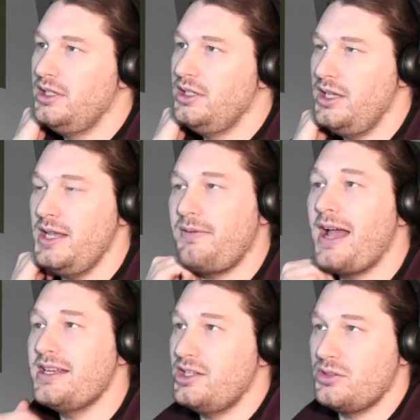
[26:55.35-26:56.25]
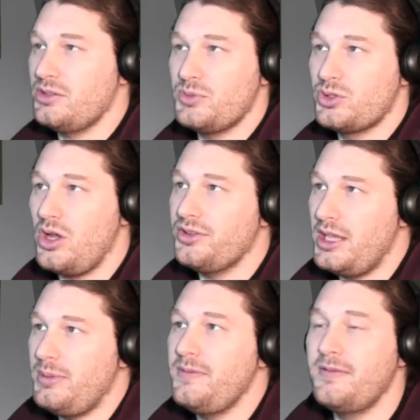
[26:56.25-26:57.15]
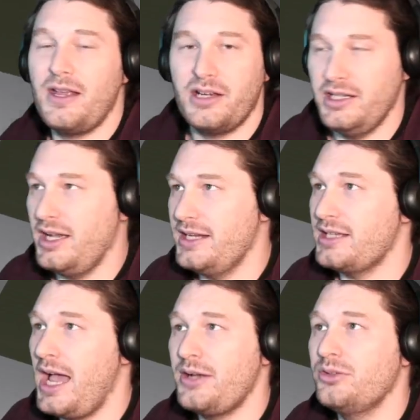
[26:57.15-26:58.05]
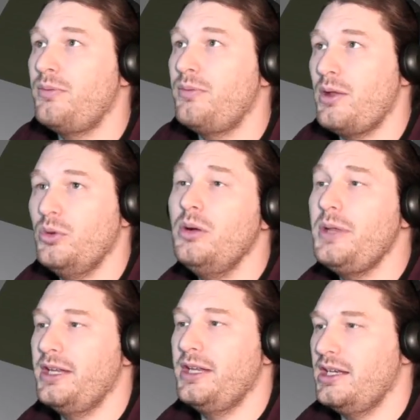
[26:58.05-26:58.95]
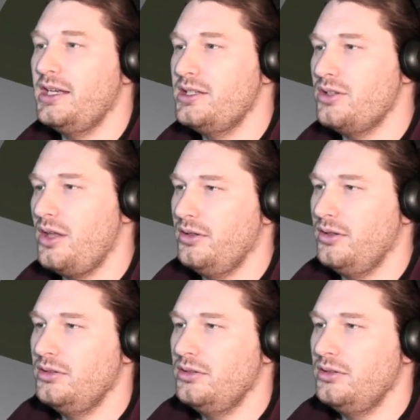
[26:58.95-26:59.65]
If I can get some salt, that'd be very nice. I don't know if I will be able to get any salt, though.